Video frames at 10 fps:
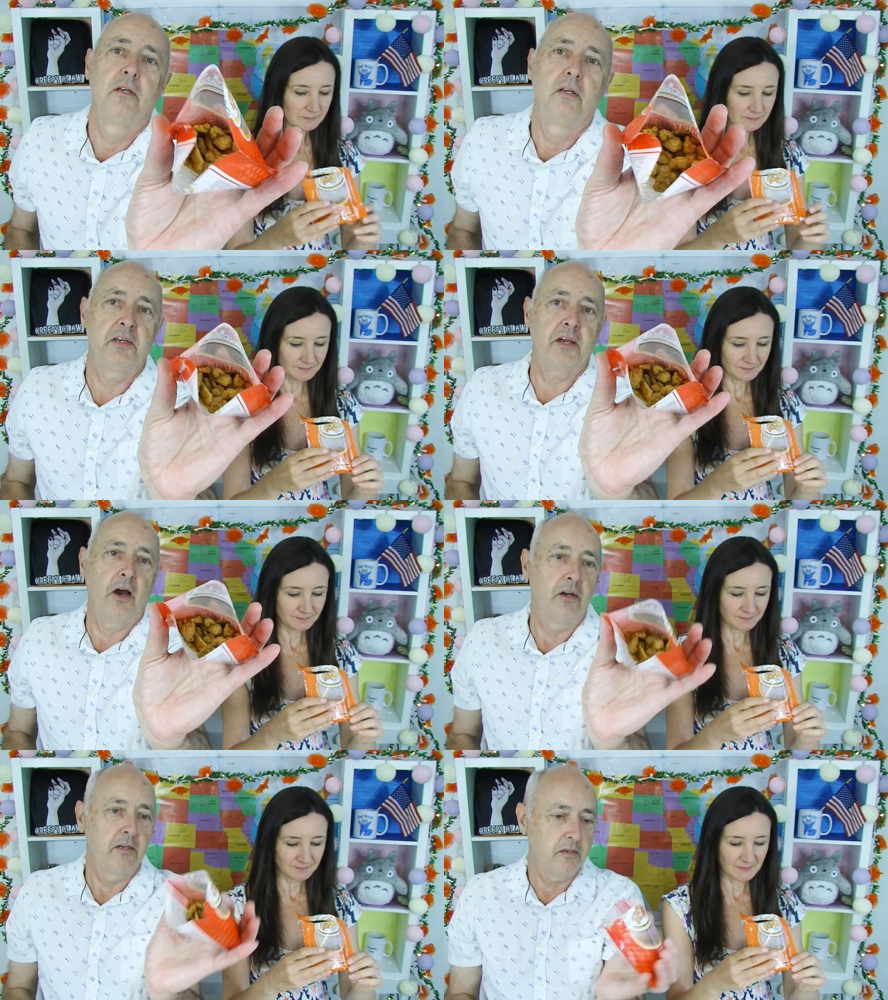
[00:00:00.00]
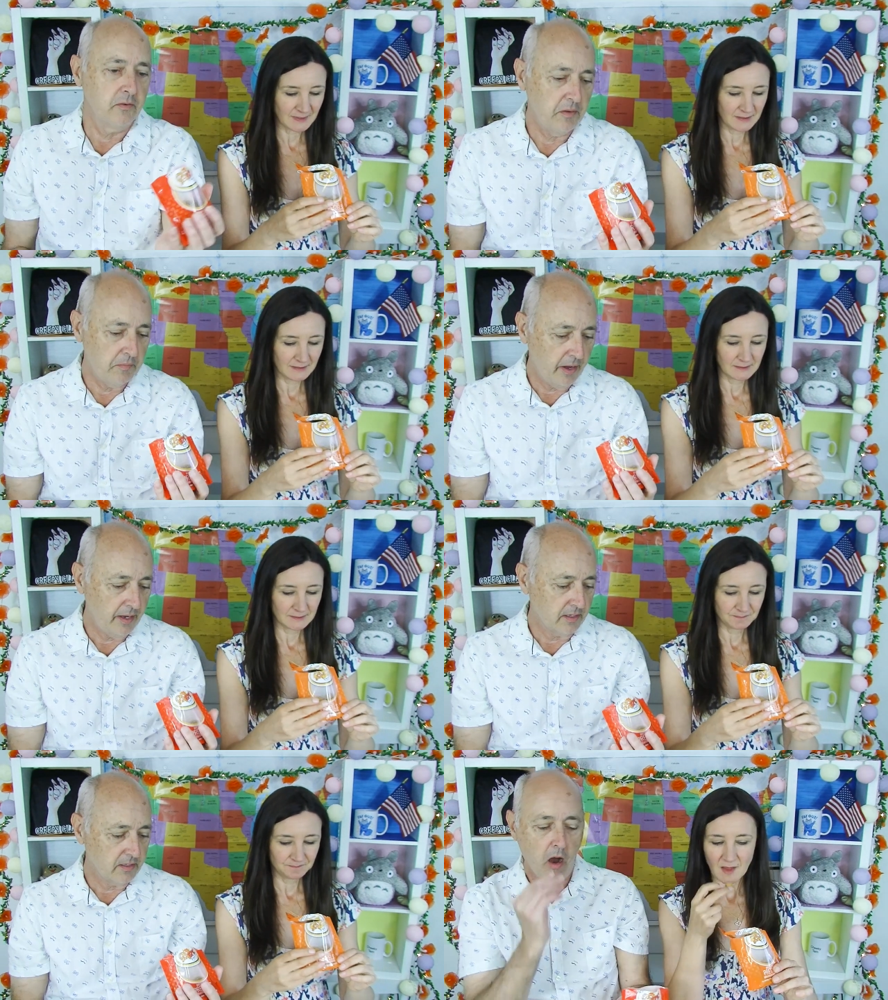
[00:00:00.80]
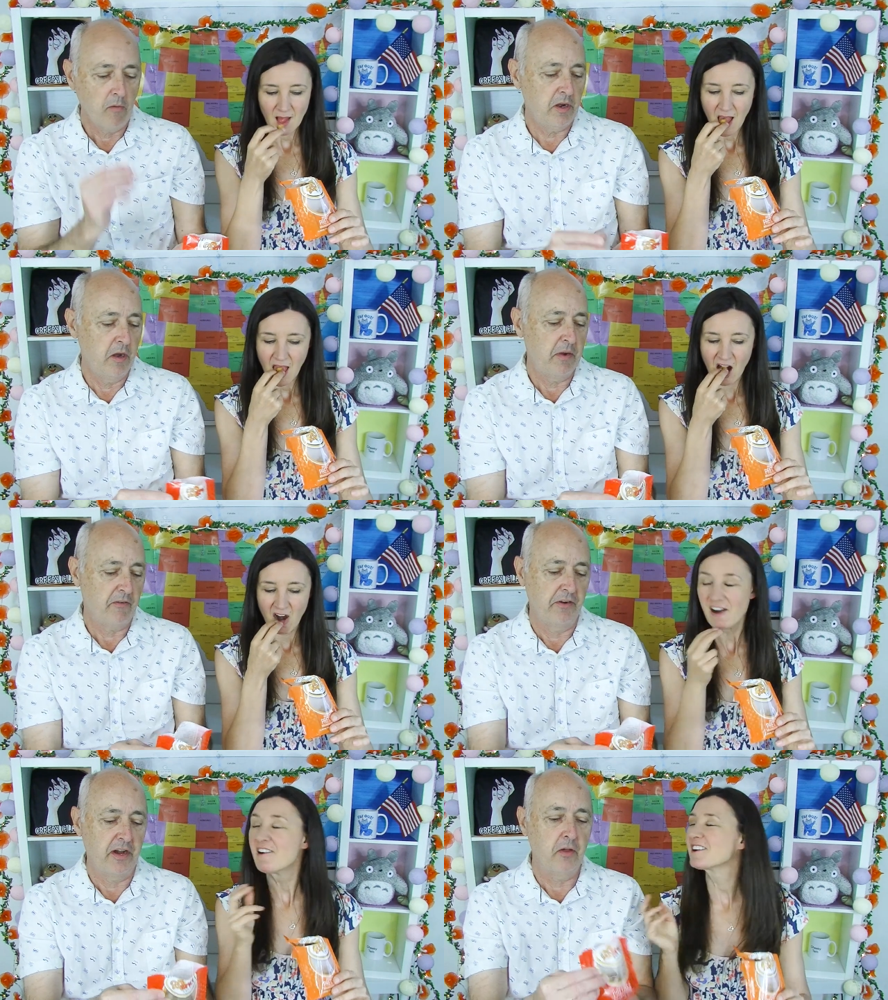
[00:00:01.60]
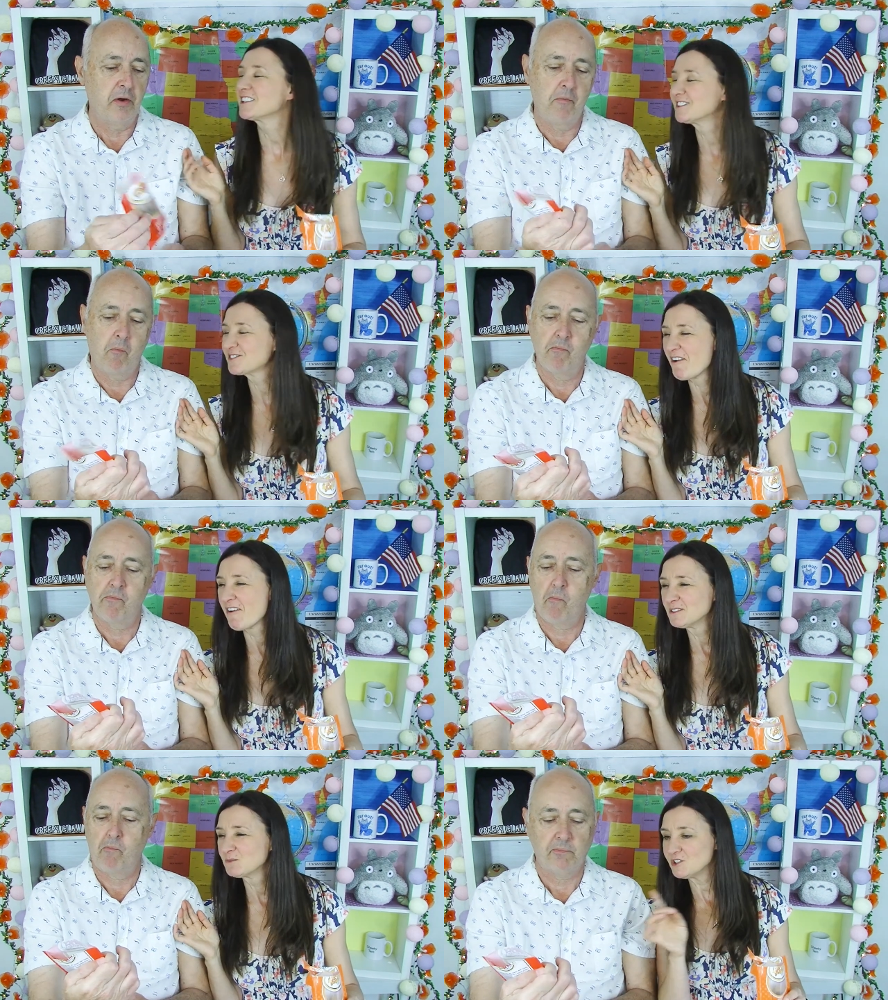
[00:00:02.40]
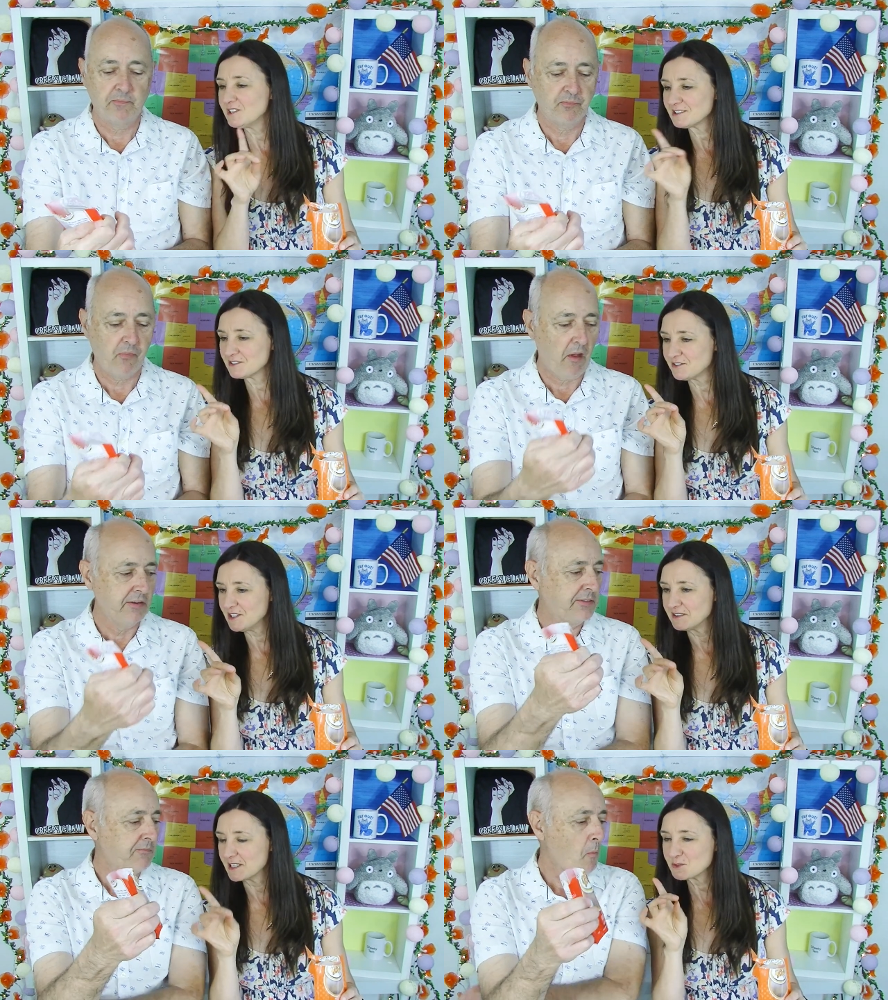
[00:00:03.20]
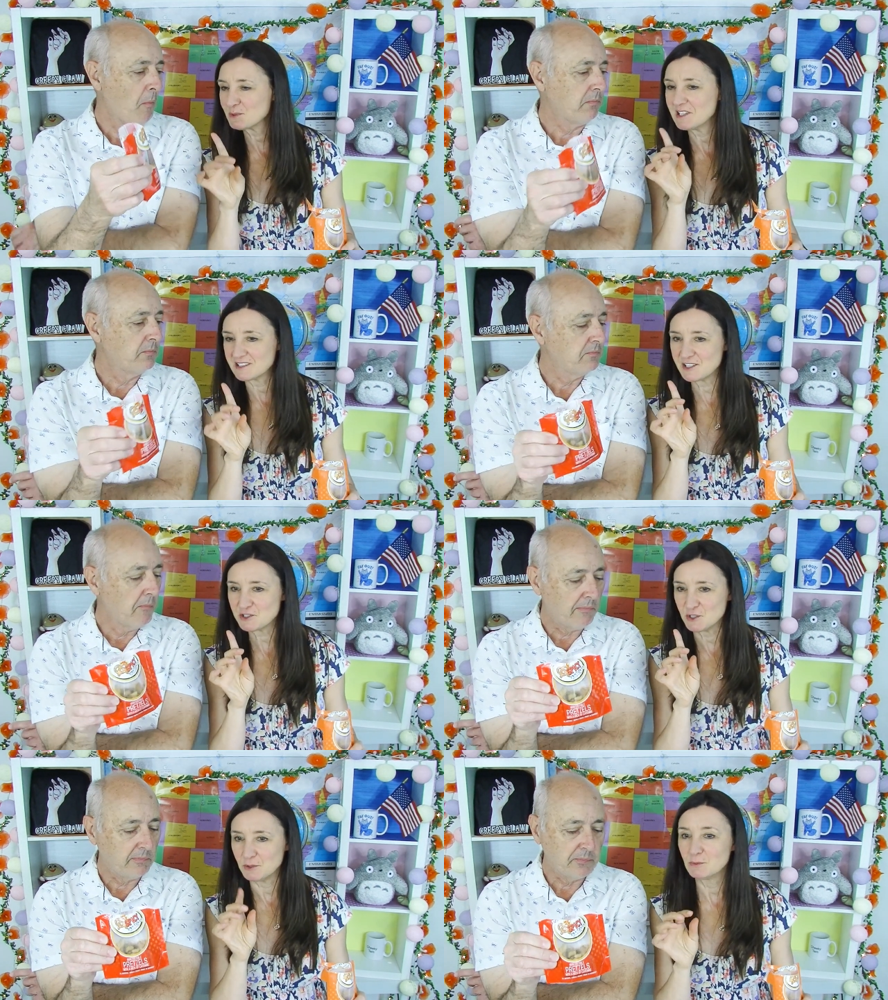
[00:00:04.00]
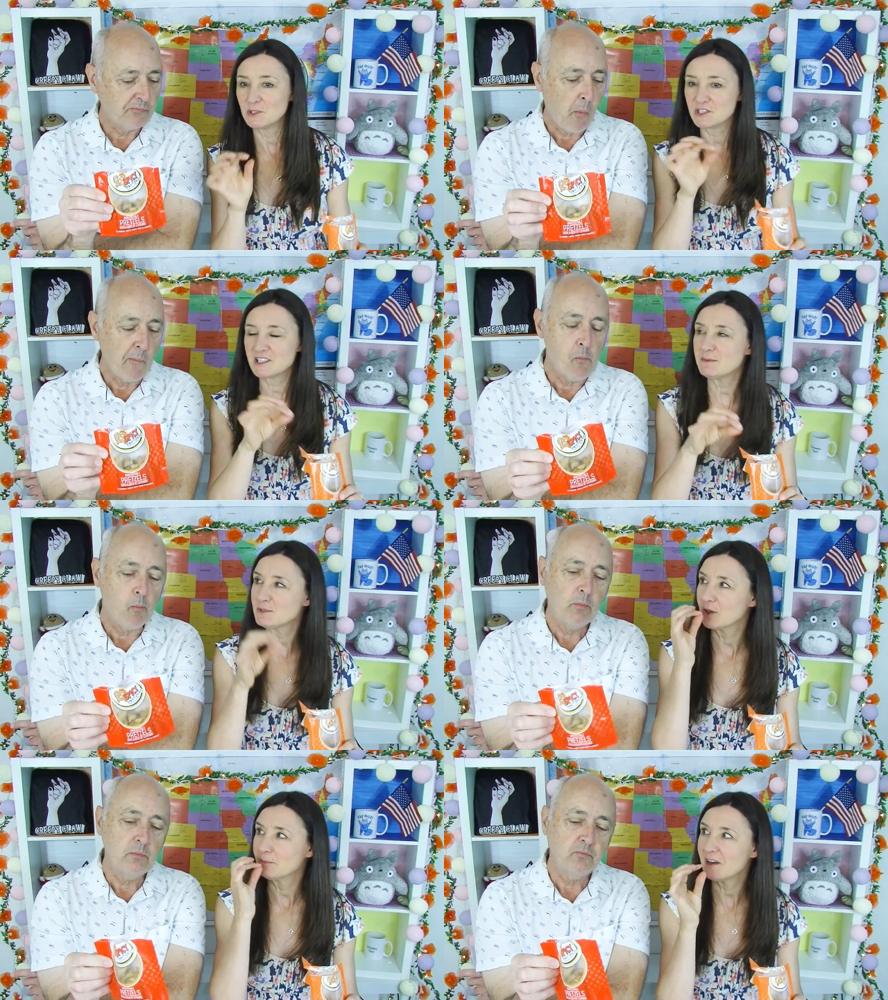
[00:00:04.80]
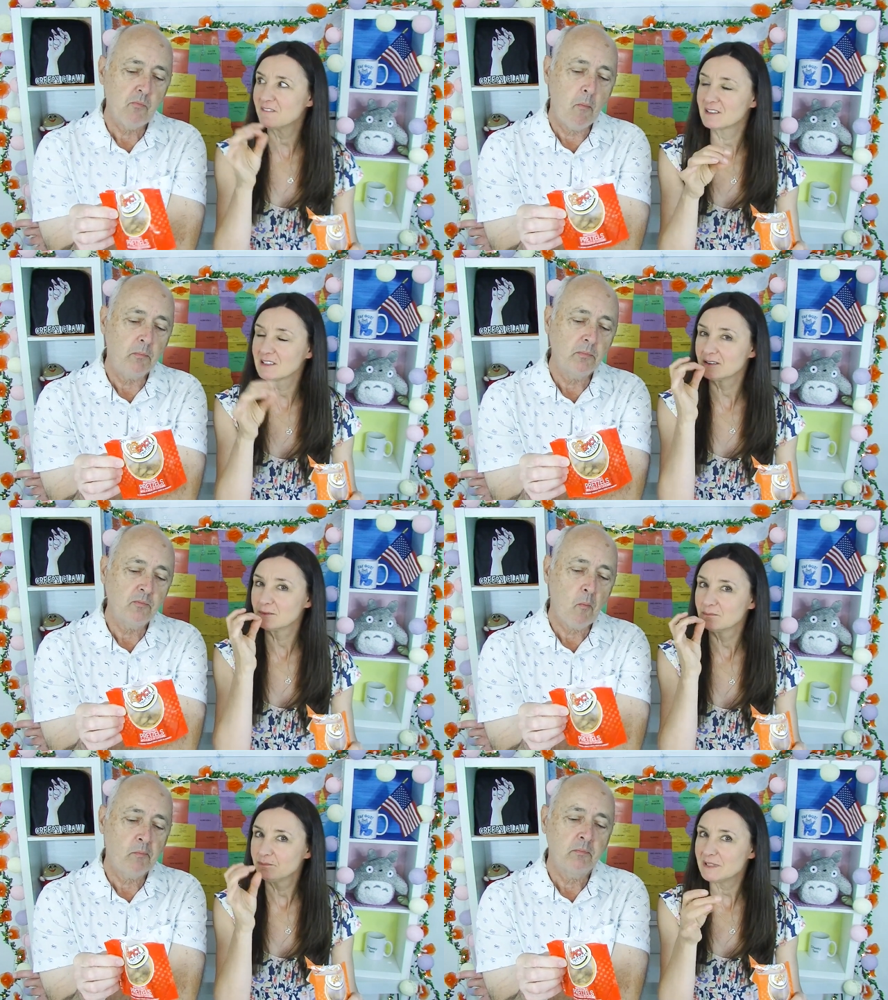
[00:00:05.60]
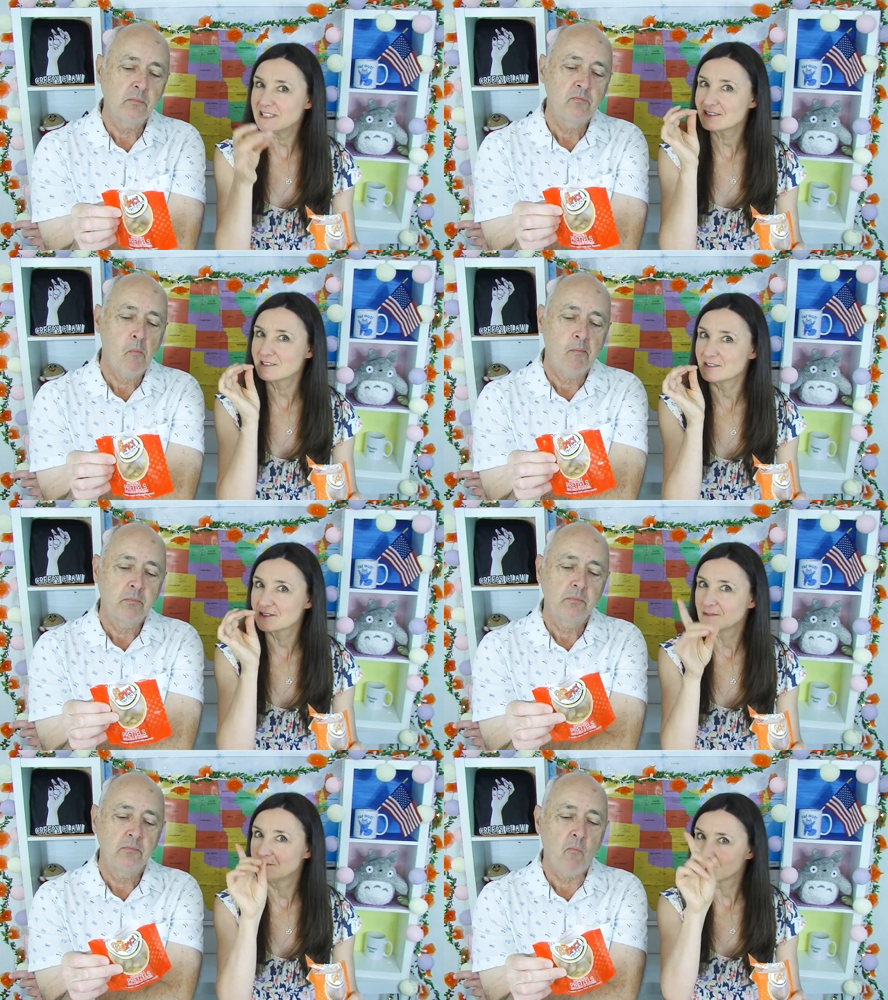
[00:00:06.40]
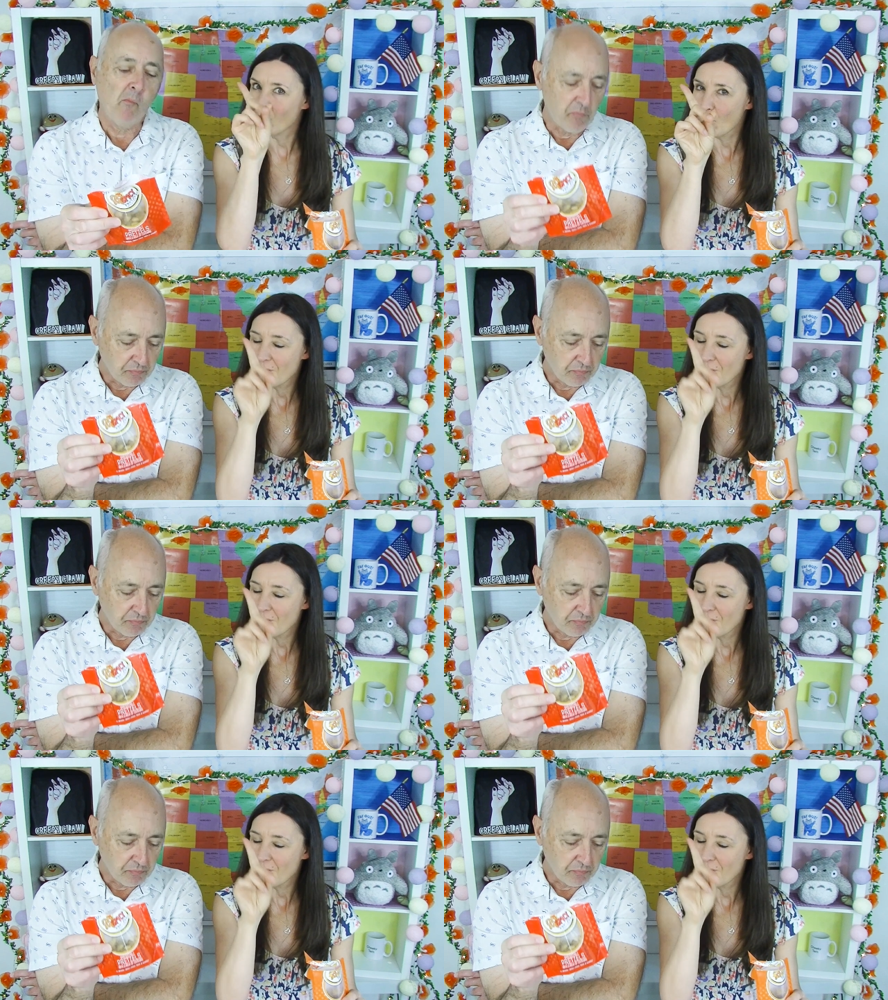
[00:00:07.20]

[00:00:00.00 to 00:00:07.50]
Speaker 1: been coated and rebaked. I'm going back for another one.
Speaker 2: See, that's the thing. That's where they get you when you keep going back for little pieces. Mm.